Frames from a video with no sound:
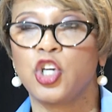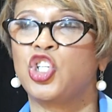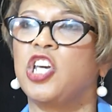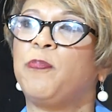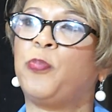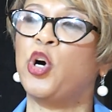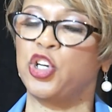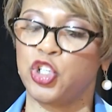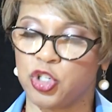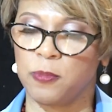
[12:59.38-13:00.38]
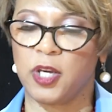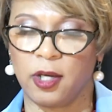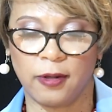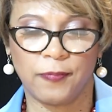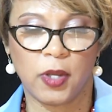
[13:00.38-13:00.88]
She pushed me.
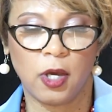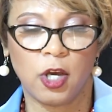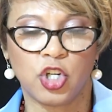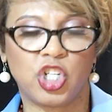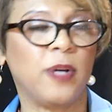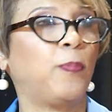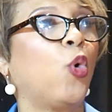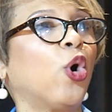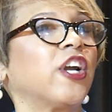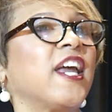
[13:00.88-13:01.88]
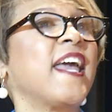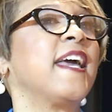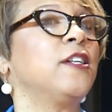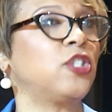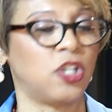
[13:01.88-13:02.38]
She poured
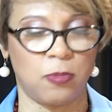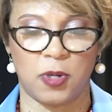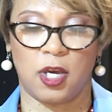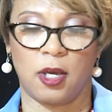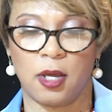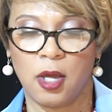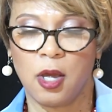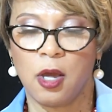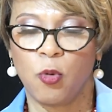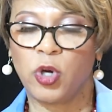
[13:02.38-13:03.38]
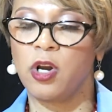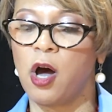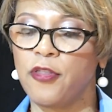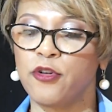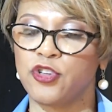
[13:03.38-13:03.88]
into me when
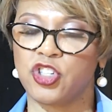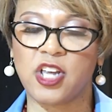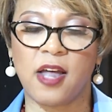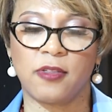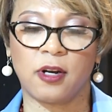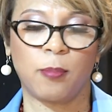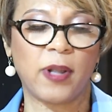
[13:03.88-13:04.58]
others said that a